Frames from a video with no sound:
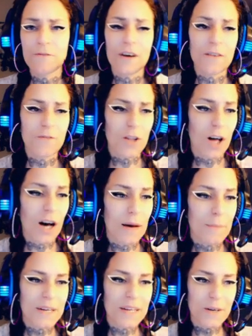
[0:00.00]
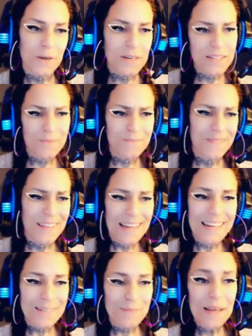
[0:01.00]
fun of a lot, but you know, he's
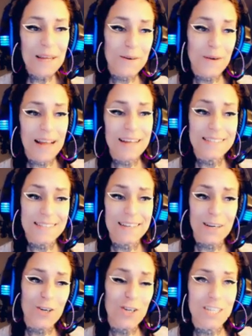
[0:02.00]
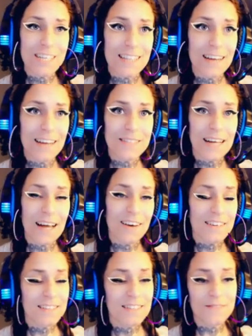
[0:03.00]
being raised in a cushy
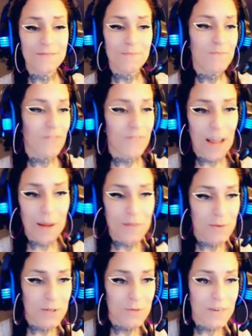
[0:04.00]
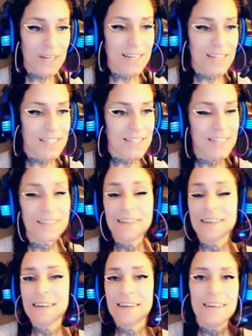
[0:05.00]
lifestyle. His family was rich.
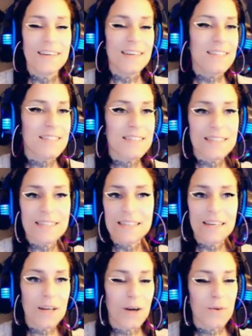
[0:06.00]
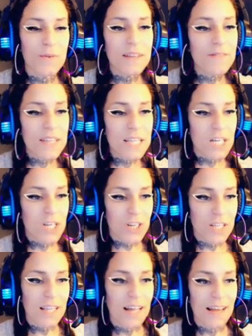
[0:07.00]
He's, you know, living the
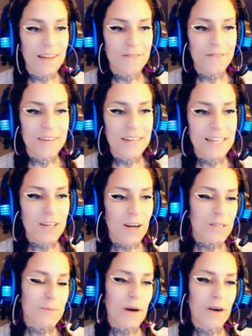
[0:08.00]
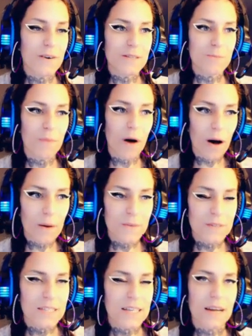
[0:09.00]
good life. He talks about how his mom
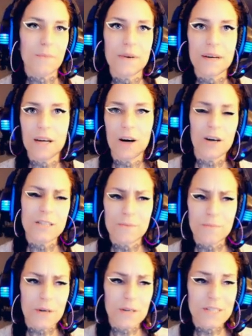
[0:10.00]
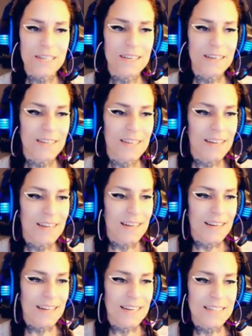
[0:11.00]
was like a pretty awesome person.
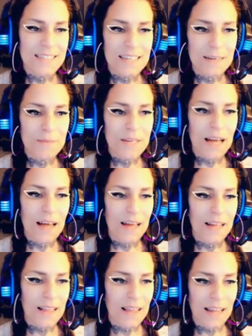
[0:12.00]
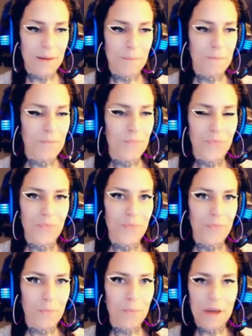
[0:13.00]
He didn't seem to like
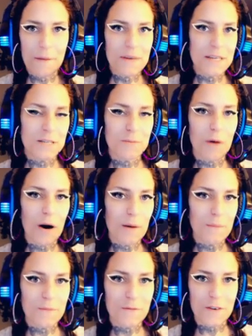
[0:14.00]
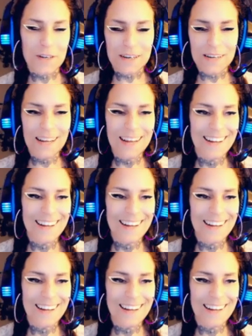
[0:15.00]
blame his mom for